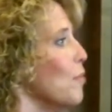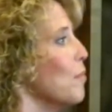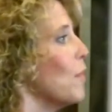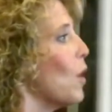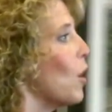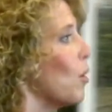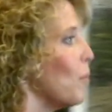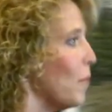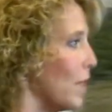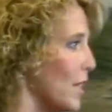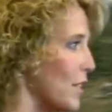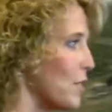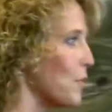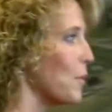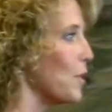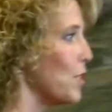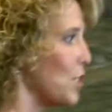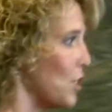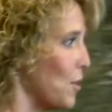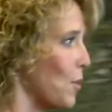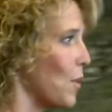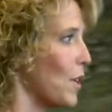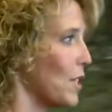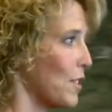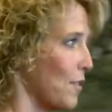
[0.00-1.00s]
moment when
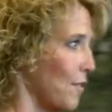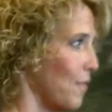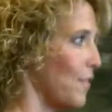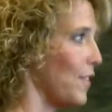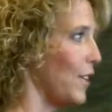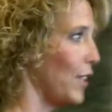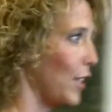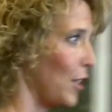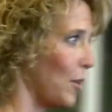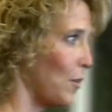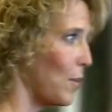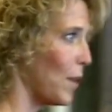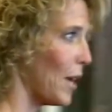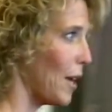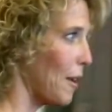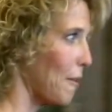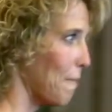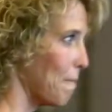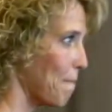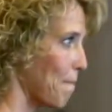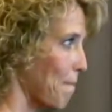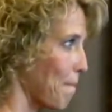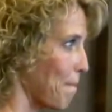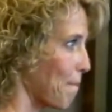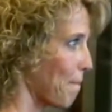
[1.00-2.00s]
she wasn't feeling well.
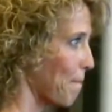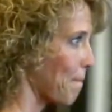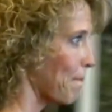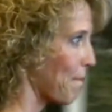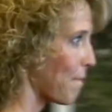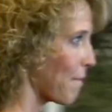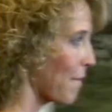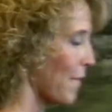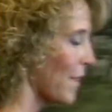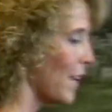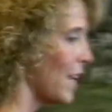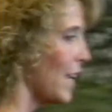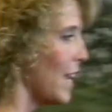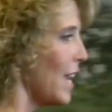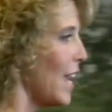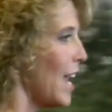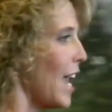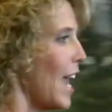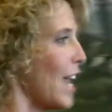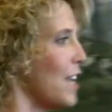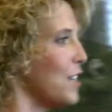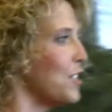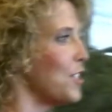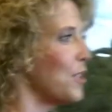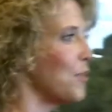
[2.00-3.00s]

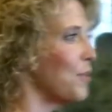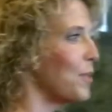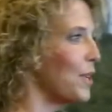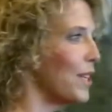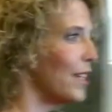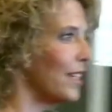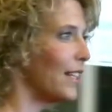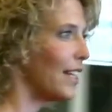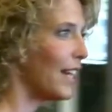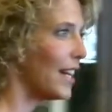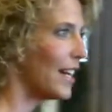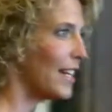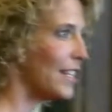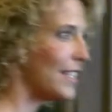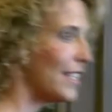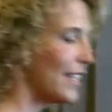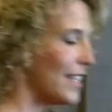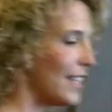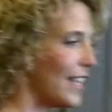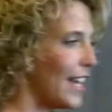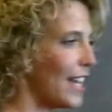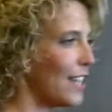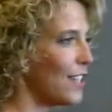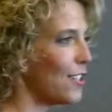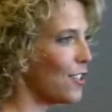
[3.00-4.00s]
And she realized that
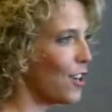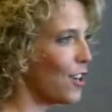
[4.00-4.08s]
that